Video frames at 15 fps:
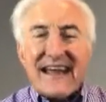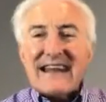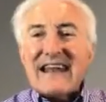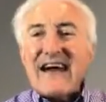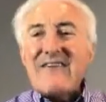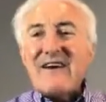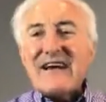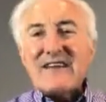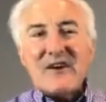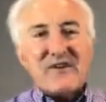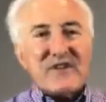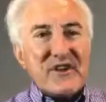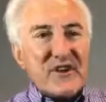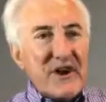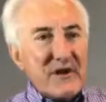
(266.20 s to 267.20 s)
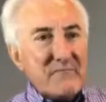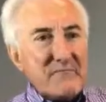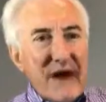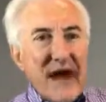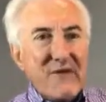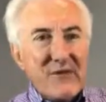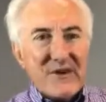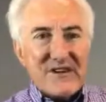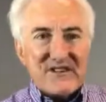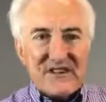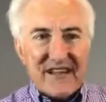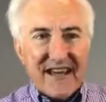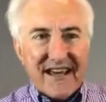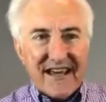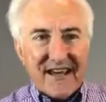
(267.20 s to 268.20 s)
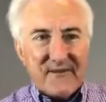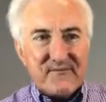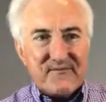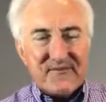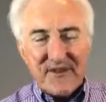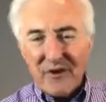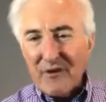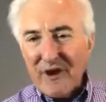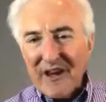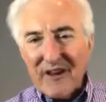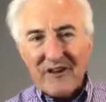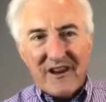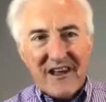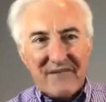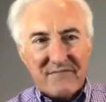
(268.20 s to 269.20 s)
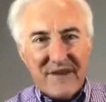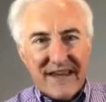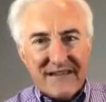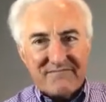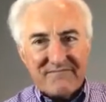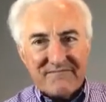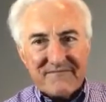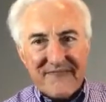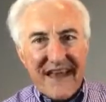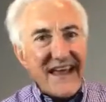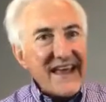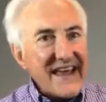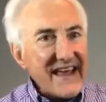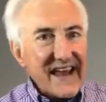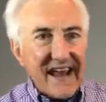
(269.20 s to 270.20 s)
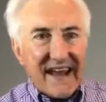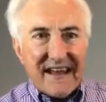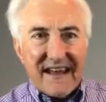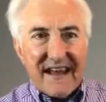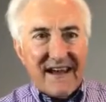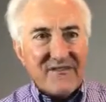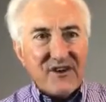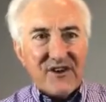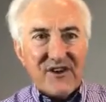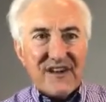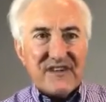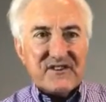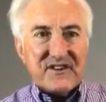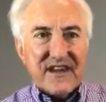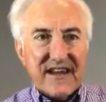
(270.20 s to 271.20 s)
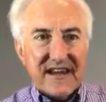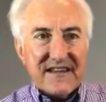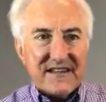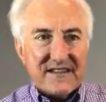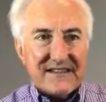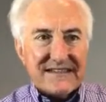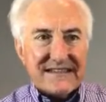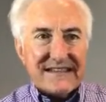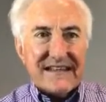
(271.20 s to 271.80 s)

Now I know that on my worst day, the way you love me, it ain't ever going to change.